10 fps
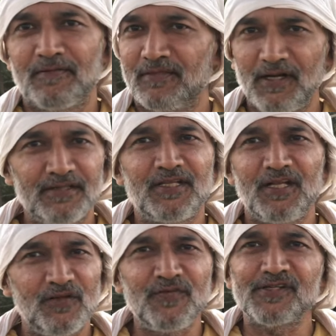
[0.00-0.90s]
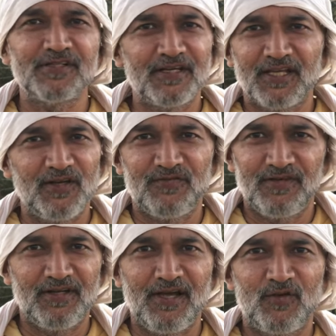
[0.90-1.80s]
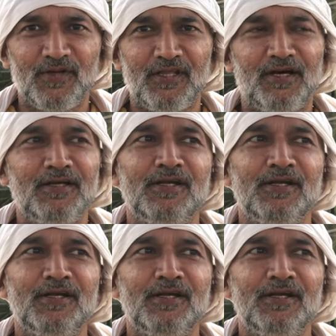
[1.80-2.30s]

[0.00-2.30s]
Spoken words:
That is the definition they give in Ayurveda.